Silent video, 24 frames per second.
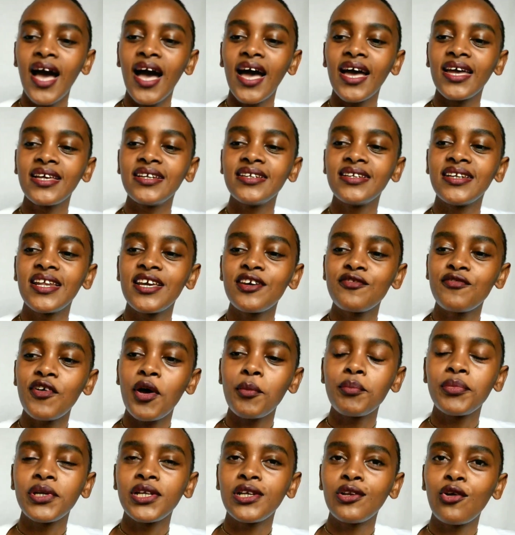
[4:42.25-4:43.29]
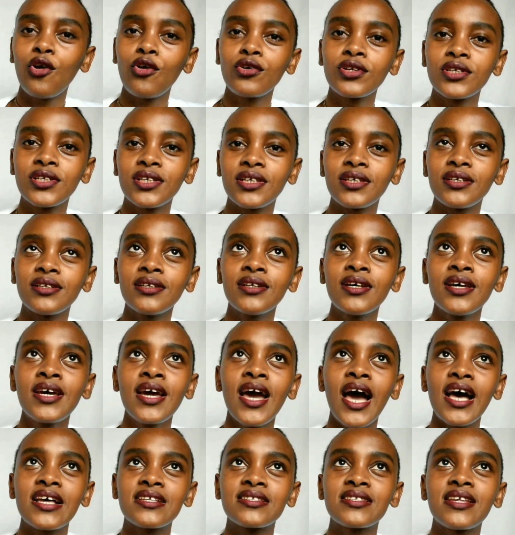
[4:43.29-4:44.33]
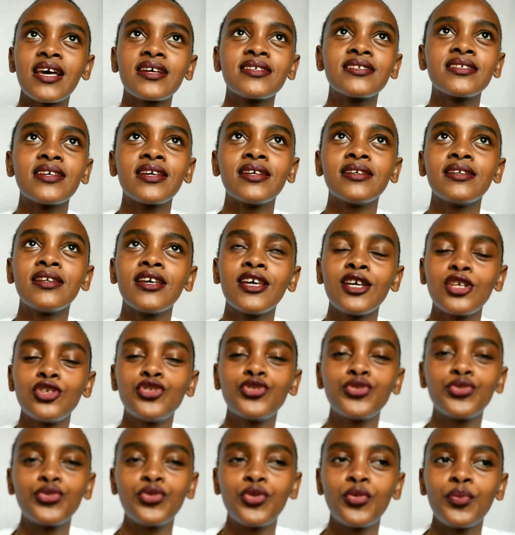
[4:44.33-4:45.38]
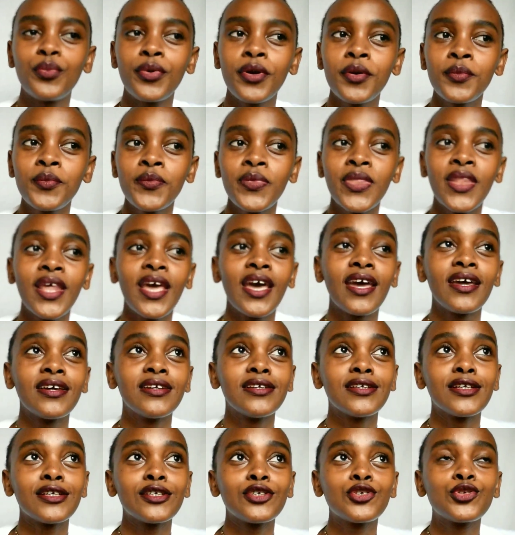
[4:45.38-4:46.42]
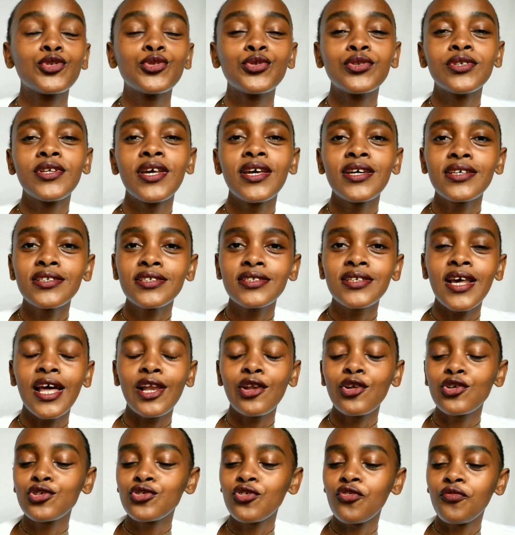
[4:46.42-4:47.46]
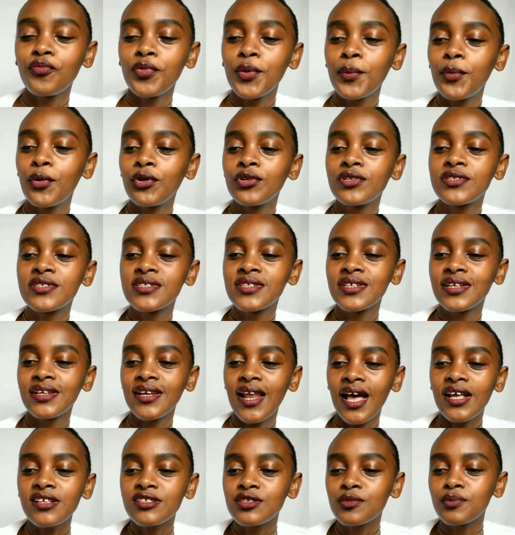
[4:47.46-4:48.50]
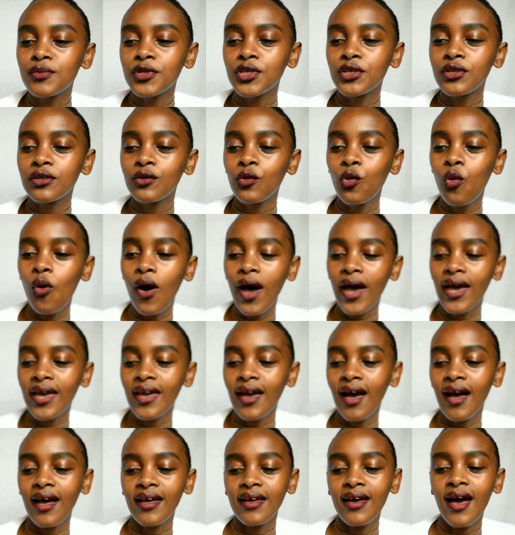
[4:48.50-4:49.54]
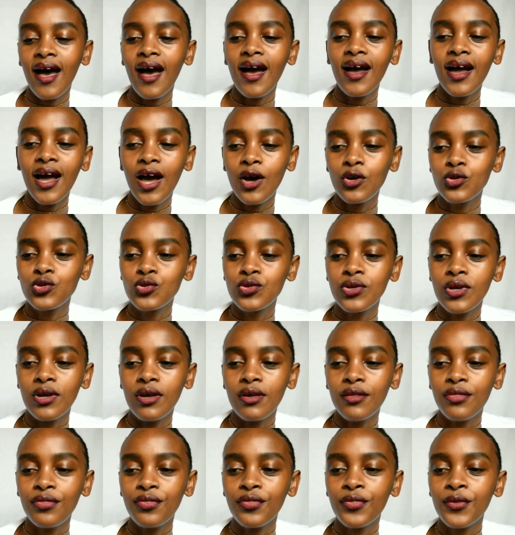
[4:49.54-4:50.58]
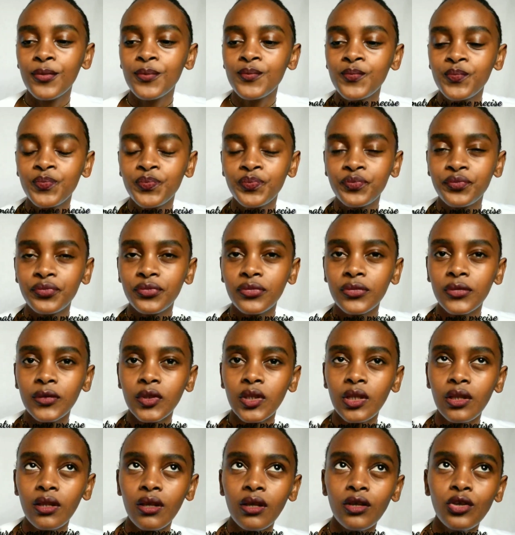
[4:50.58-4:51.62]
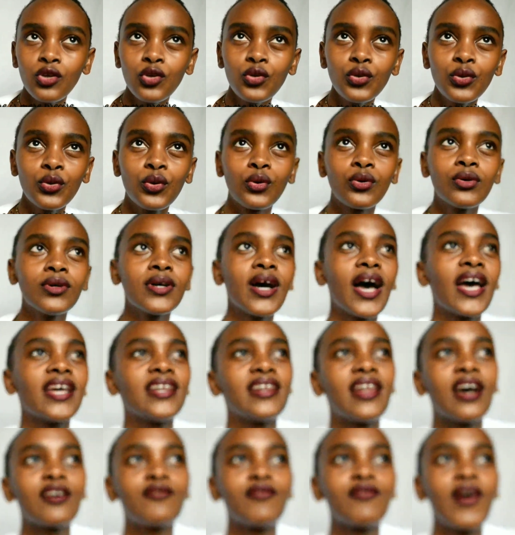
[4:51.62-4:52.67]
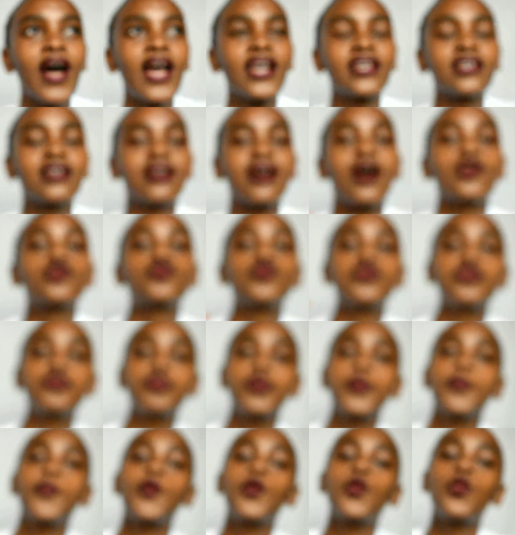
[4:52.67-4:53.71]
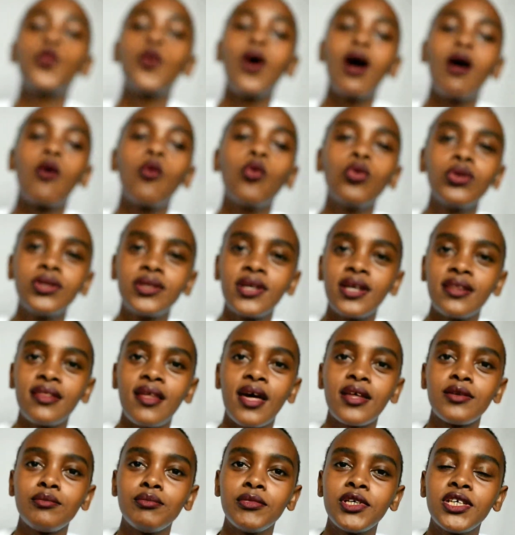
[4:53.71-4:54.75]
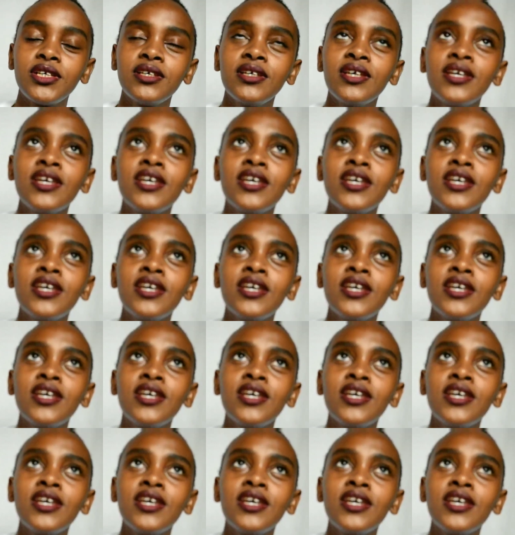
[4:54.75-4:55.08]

I never belonged in a certain age group. And to date, a lot of people still ask me why I hang out with, you know, I love hanging out with people who are older than me.